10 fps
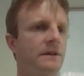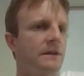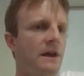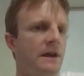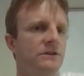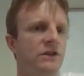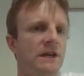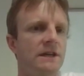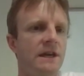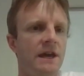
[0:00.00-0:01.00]

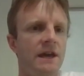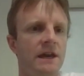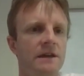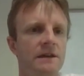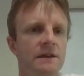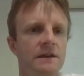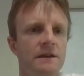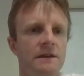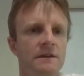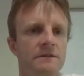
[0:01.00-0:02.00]
ijk
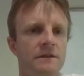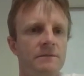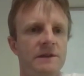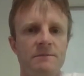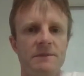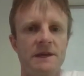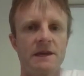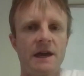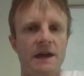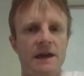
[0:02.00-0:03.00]
something
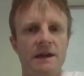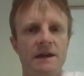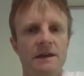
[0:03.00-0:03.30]
bk.